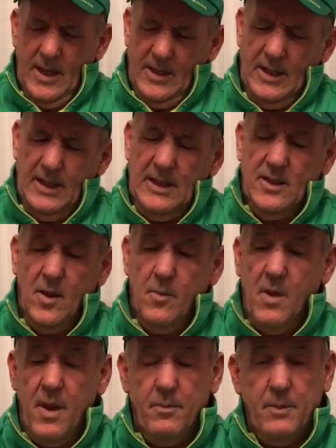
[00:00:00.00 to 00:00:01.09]
you need some
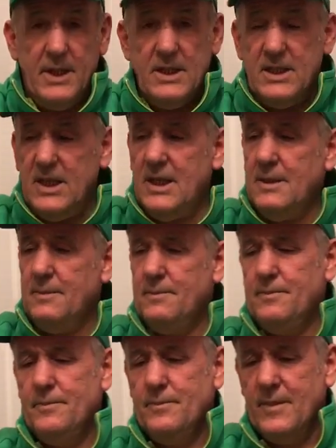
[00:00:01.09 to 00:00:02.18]
PG,
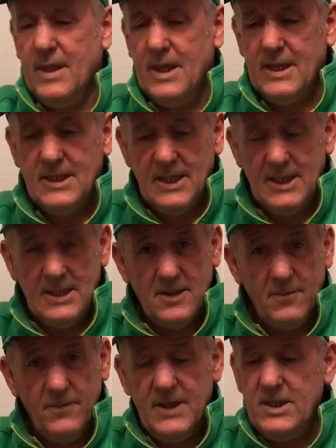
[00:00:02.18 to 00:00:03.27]
you need
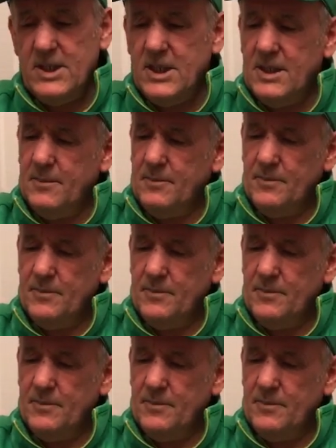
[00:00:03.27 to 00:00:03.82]
some VG,